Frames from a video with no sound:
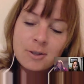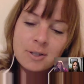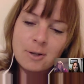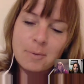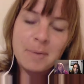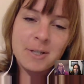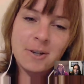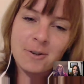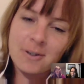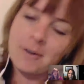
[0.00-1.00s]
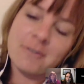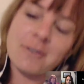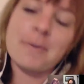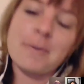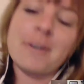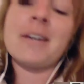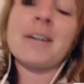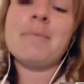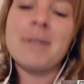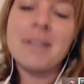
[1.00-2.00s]
tell by my tone how I feel about
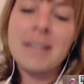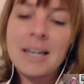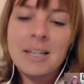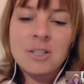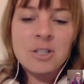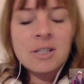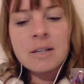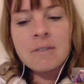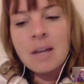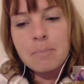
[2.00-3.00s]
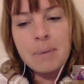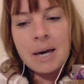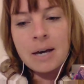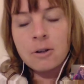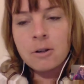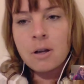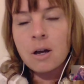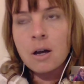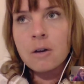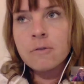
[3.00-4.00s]
that, but like just kind of that battle
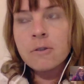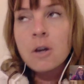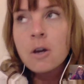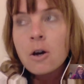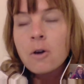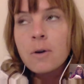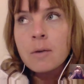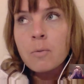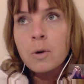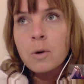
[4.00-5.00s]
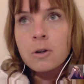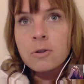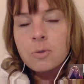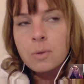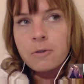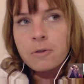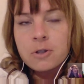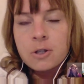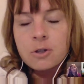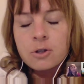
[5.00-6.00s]
of, okay, what are the 21st century